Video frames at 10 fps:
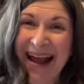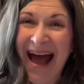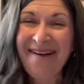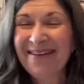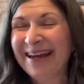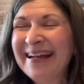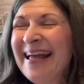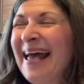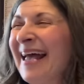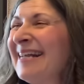have
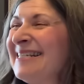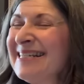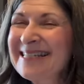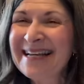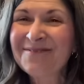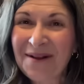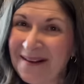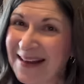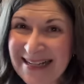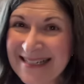it. And she said,
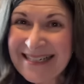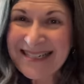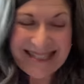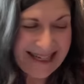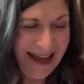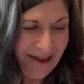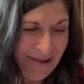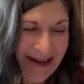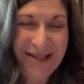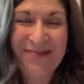well, let's stitch it together.
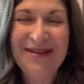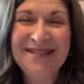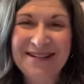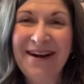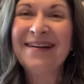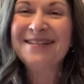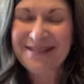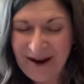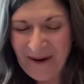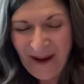When should we start?
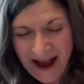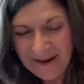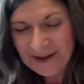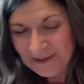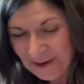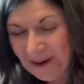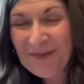So I was very